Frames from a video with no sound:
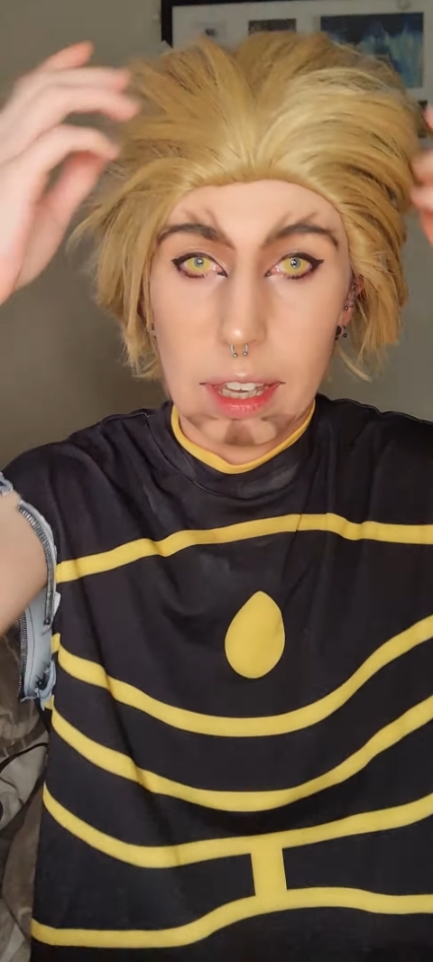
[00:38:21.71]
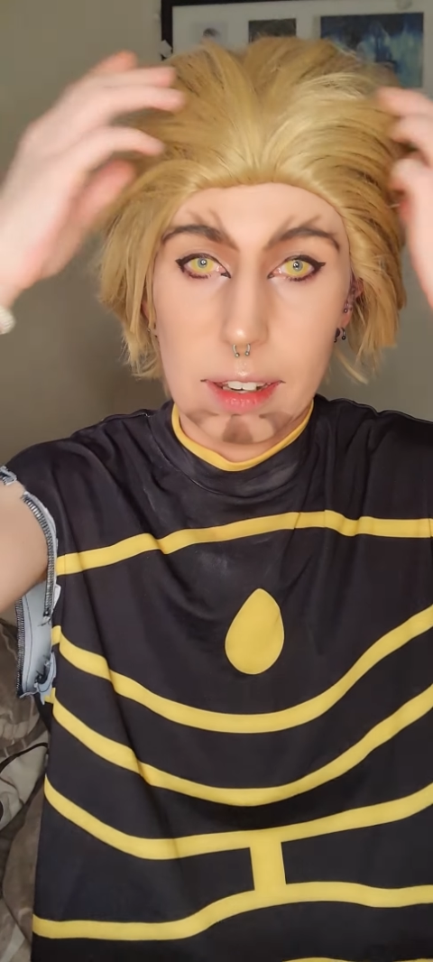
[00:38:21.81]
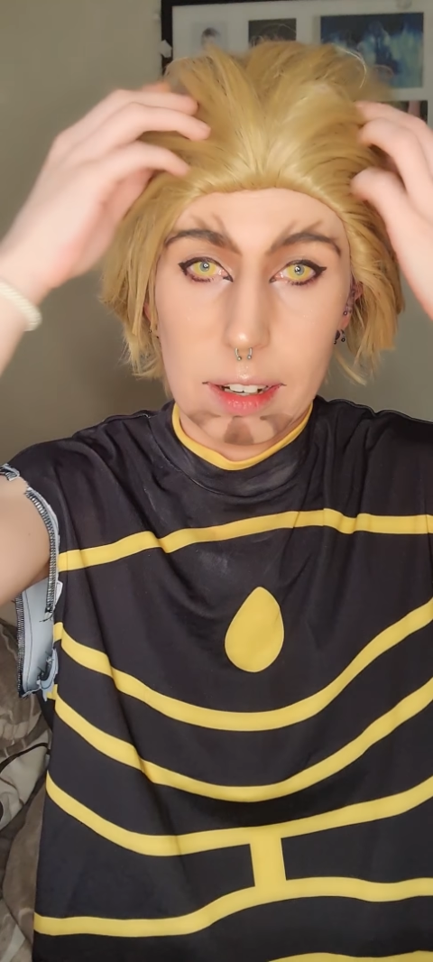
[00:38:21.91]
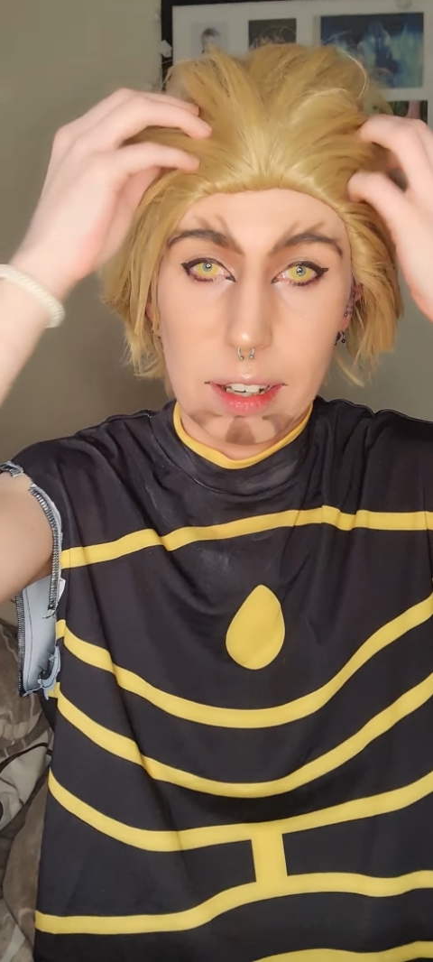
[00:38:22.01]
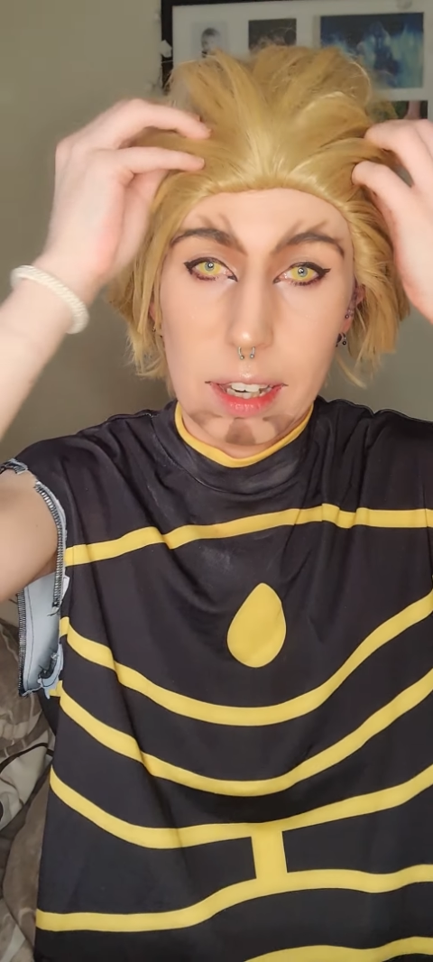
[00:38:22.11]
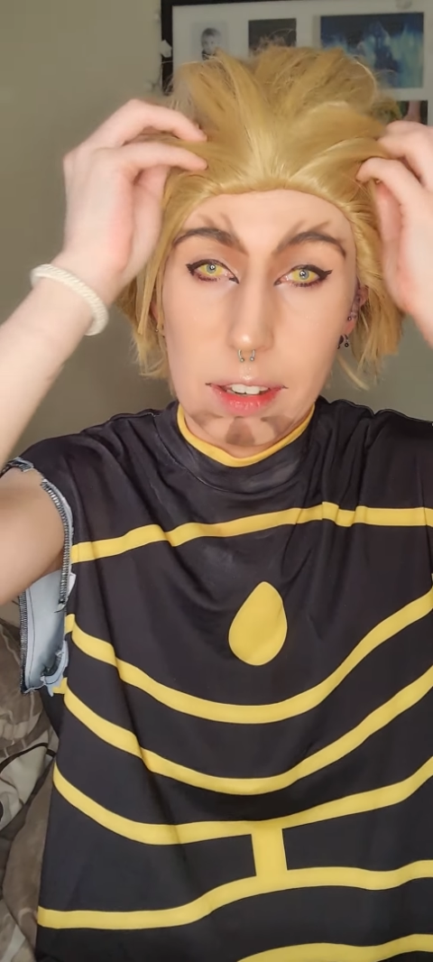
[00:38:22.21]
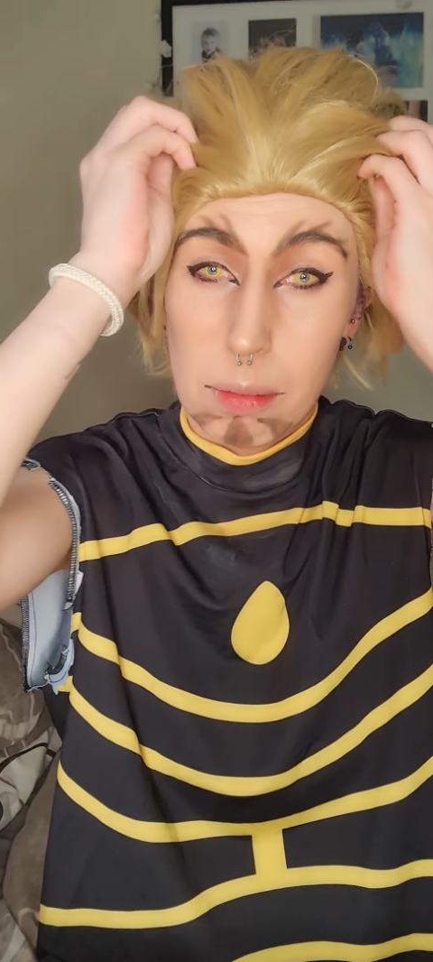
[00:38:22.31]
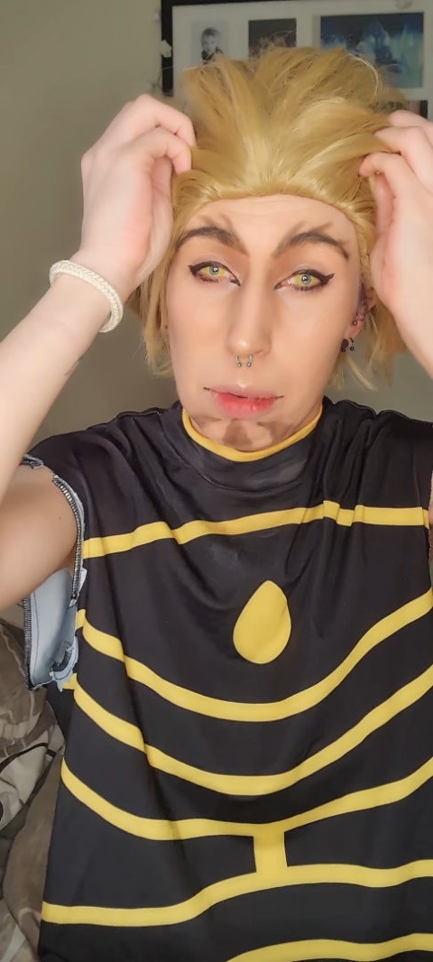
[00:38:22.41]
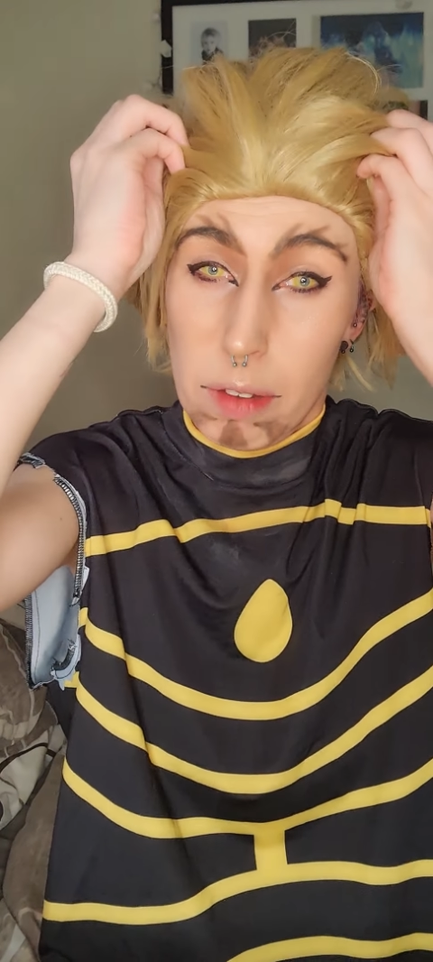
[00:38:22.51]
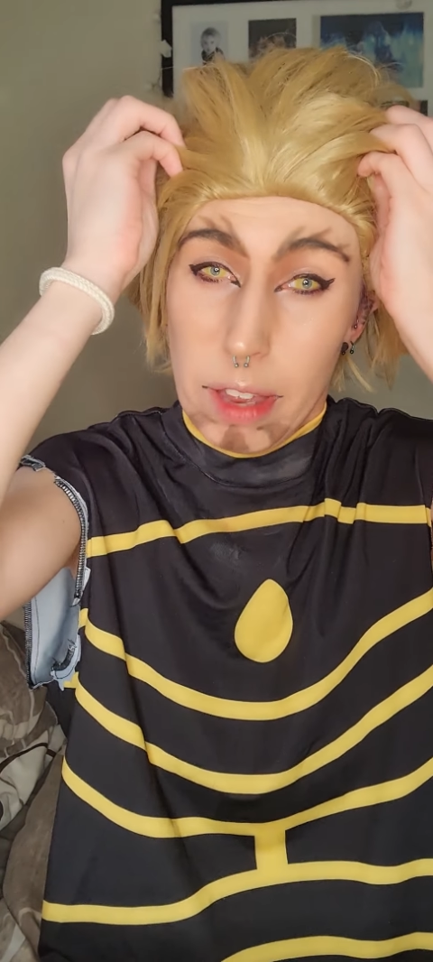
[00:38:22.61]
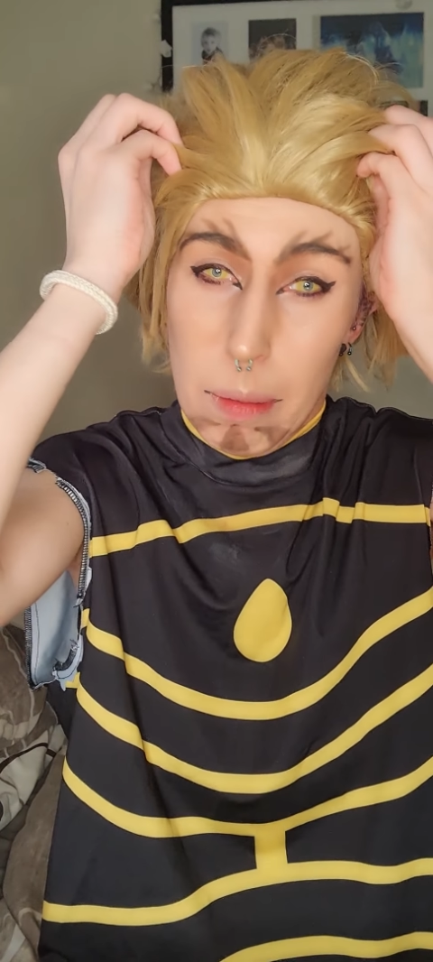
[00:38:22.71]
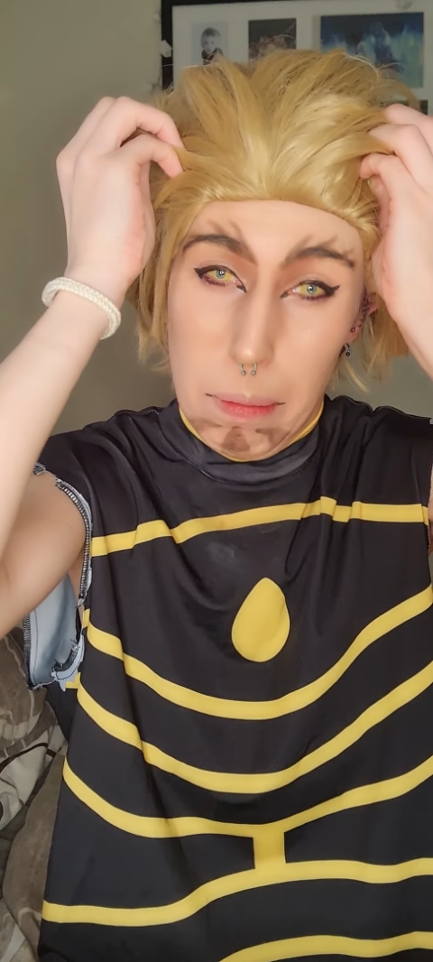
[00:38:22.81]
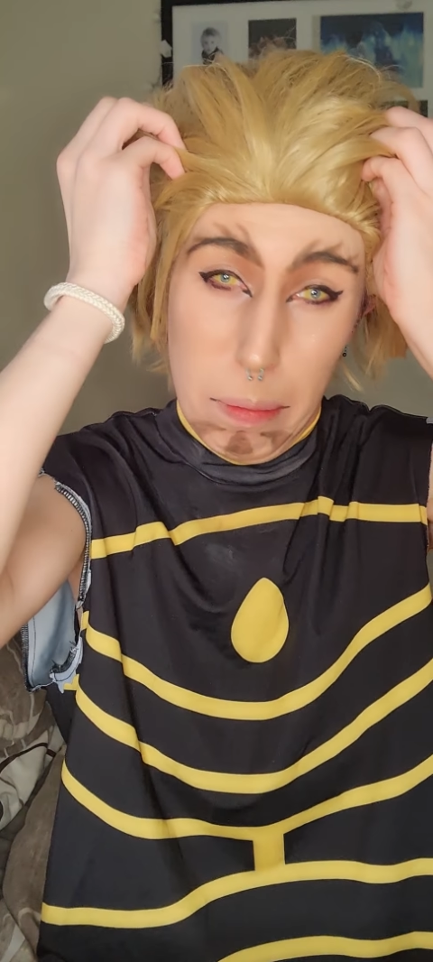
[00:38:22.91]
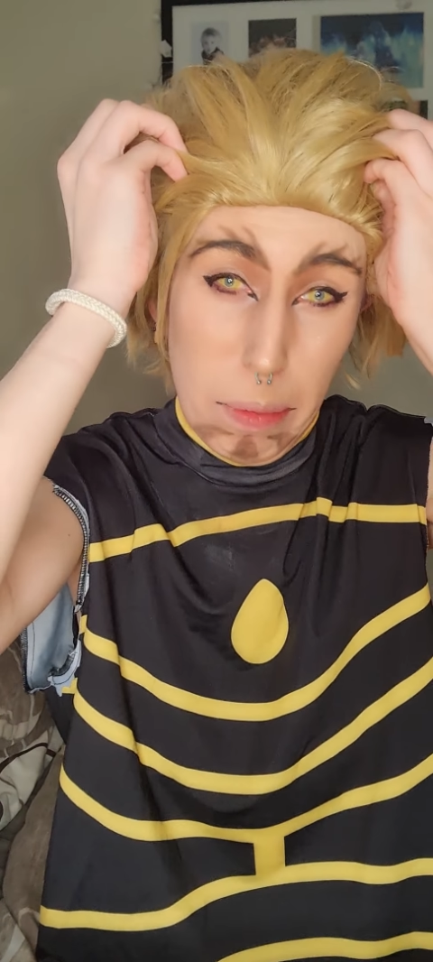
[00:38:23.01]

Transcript: and I need to move it a